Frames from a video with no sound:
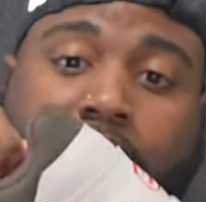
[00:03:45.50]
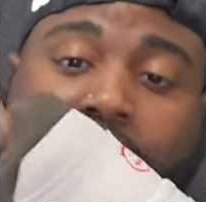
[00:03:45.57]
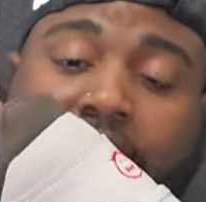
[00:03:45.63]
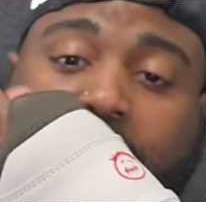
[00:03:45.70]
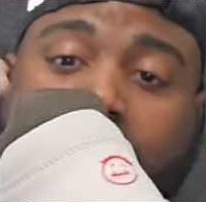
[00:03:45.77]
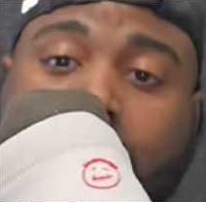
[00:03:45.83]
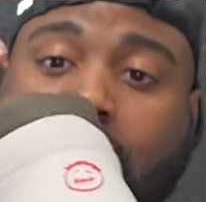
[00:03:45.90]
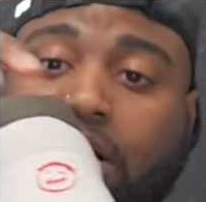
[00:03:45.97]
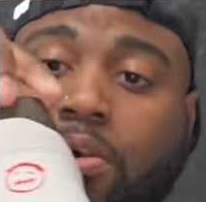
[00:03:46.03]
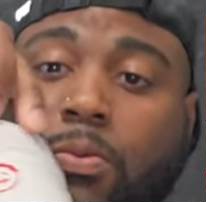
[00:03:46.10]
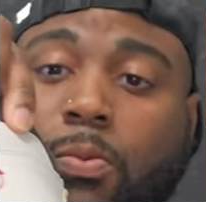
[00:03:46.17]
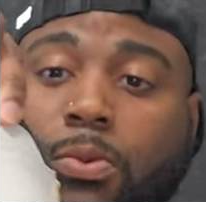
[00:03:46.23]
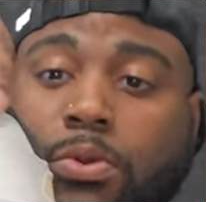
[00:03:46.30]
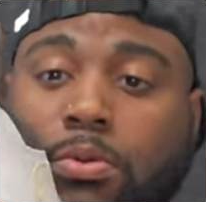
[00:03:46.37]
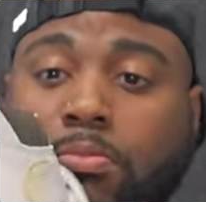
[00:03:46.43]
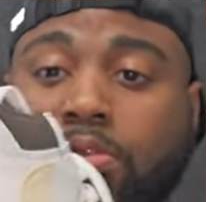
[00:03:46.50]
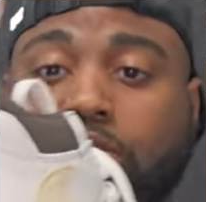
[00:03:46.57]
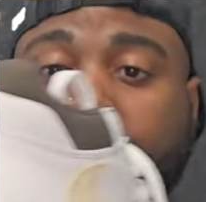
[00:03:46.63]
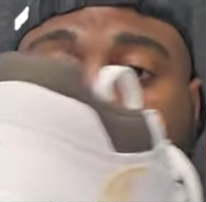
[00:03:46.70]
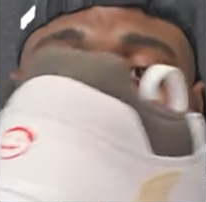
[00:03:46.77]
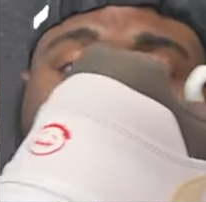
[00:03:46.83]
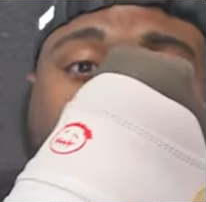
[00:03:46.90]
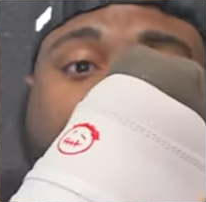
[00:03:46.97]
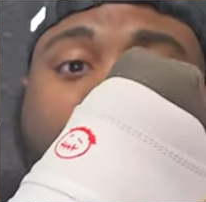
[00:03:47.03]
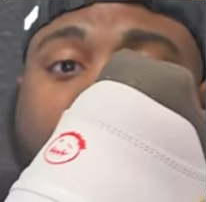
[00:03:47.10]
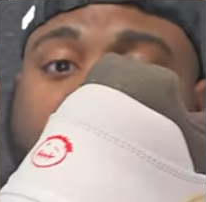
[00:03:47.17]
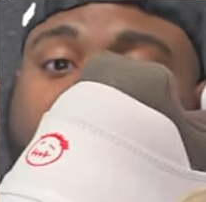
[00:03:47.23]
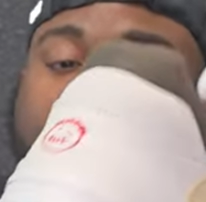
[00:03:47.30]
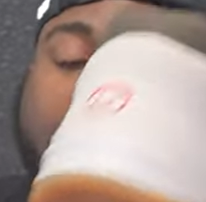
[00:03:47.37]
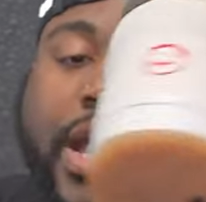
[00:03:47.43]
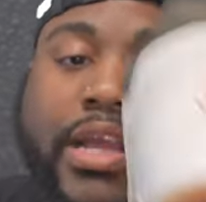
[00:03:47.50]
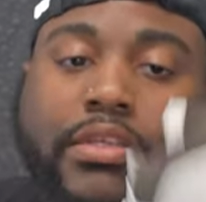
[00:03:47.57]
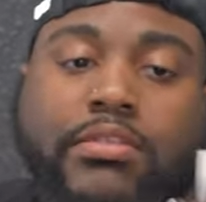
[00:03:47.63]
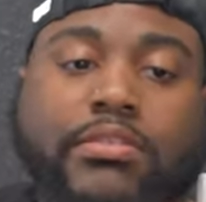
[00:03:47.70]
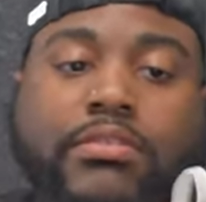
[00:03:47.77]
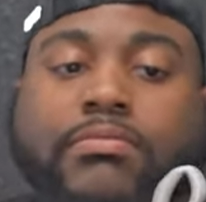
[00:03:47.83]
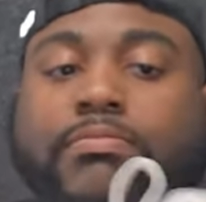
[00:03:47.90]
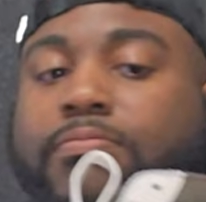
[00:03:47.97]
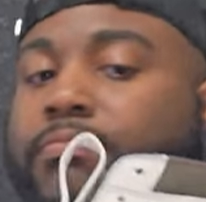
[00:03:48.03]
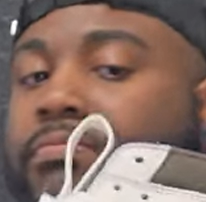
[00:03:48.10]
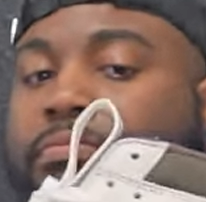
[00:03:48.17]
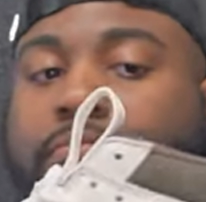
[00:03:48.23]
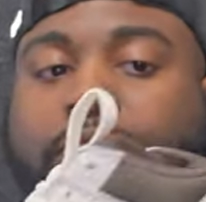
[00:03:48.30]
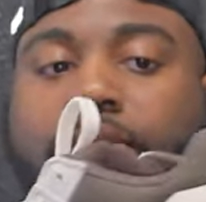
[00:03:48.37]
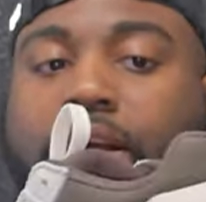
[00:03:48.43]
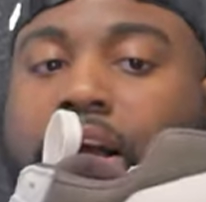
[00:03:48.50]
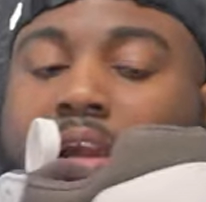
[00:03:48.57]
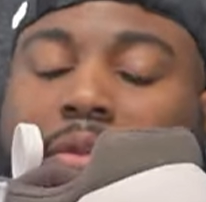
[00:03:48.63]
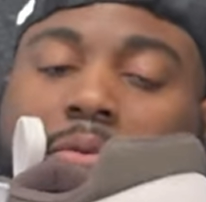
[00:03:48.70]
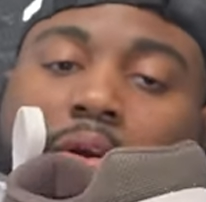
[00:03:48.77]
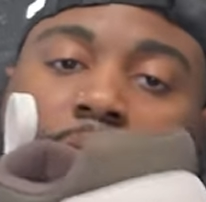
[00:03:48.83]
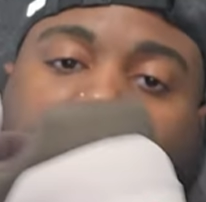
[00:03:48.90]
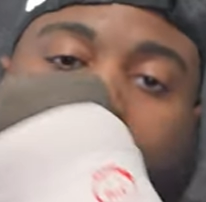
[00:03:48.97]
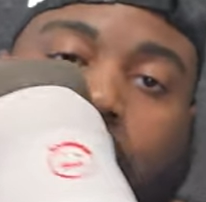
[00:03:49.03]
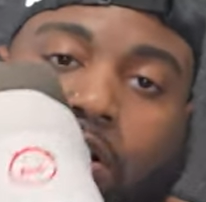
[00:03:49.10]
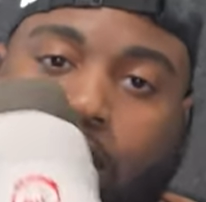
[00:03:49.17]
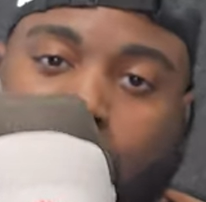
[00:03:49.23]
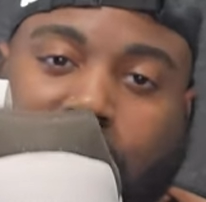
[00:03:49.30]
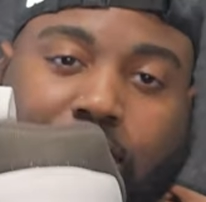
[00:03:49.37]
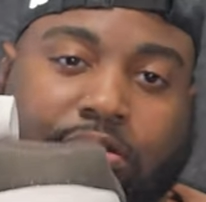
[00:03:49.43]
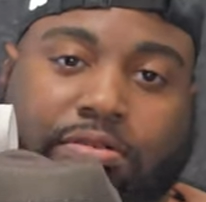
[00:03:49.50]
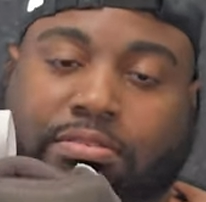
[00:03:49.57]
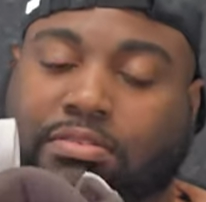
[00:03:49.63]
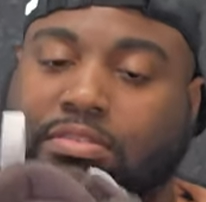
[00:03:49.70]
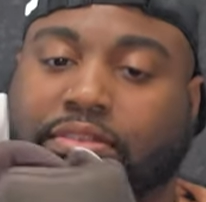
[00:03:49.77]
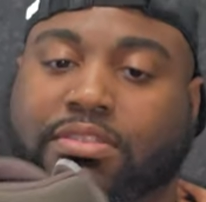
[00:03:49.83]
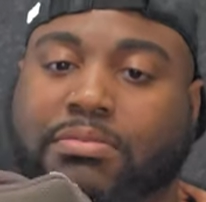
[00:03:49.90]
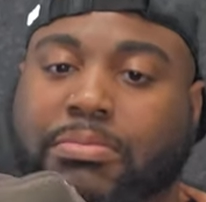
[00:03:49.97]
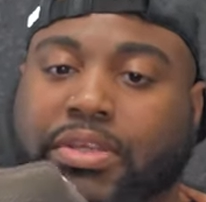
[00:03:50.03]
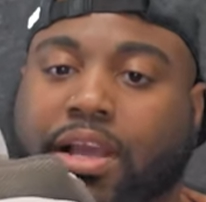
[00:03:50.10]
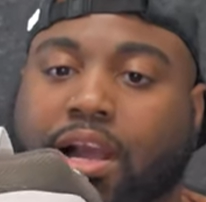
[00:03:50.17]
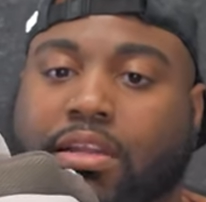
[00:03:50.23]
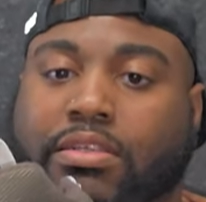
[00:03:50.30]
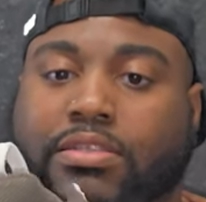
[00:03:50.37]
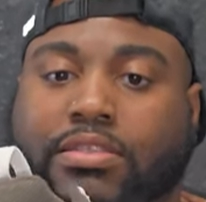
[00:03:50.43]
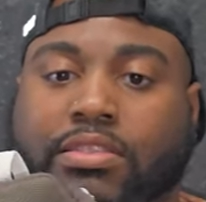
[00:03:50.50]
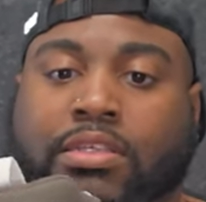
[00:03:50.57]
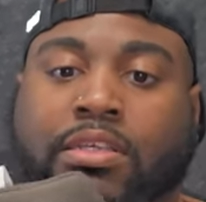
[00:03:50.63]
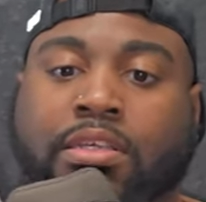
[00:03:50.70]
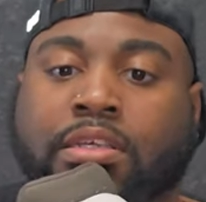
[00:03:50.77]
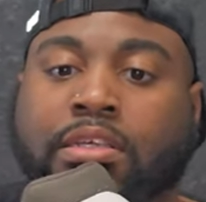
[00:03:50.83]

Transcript: think it's like a wool material. I I don't know what to call it, just to be honest.